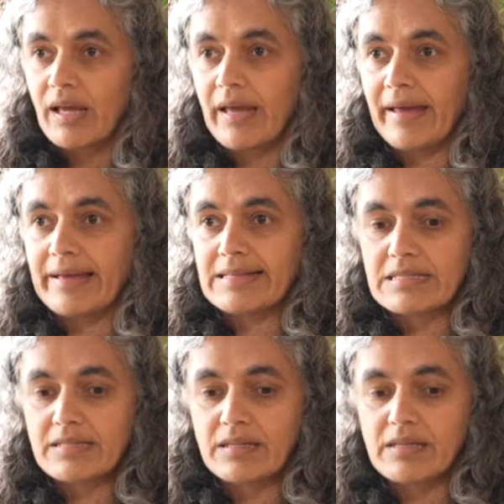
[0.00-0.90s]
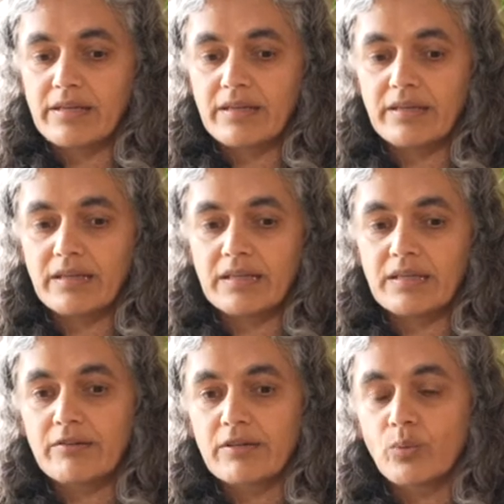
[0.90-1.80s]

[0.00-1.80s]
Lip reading: and he